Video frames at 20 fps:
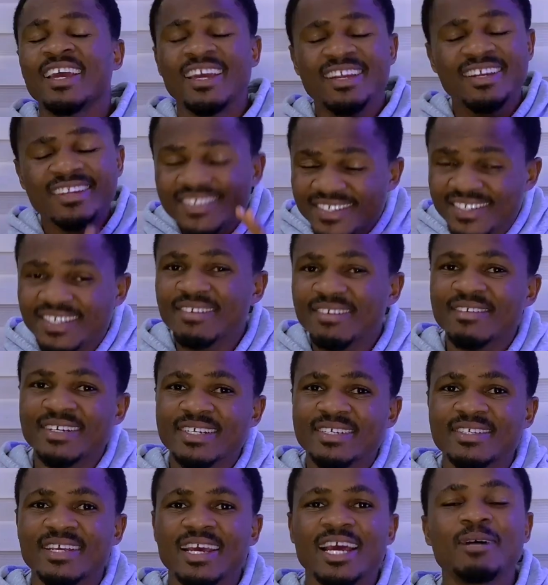In this
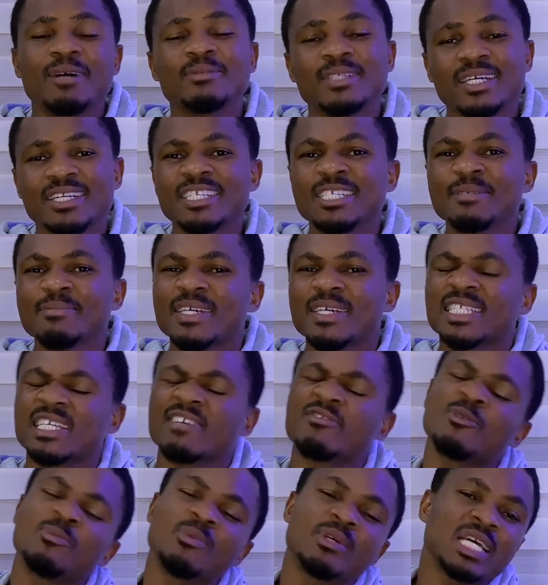series, I'm challenging myself
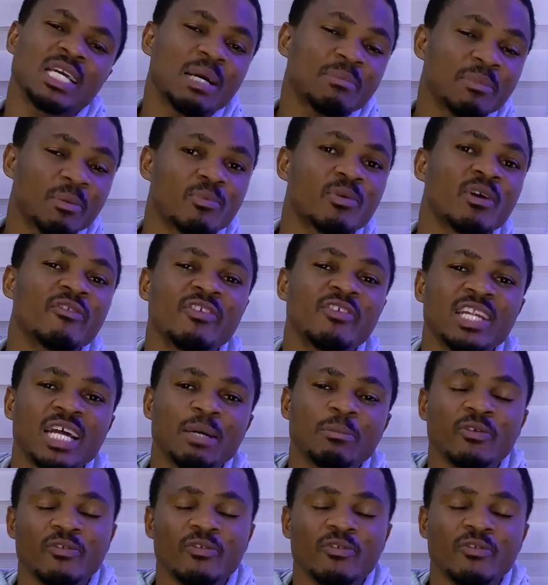to become a profitable